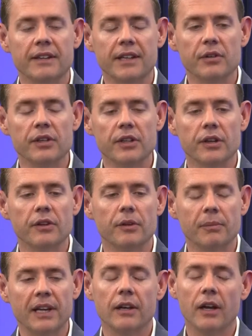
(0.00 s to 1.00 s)

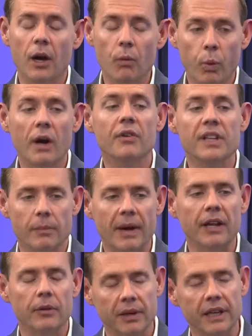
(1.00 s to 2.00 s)
I'm worried
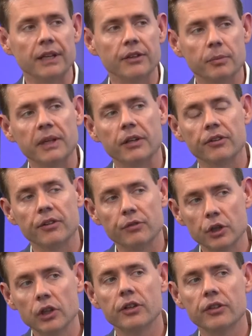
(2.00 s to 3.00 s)
about the police because if
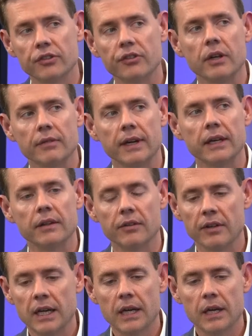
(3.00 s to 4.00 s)
you look at the surveys,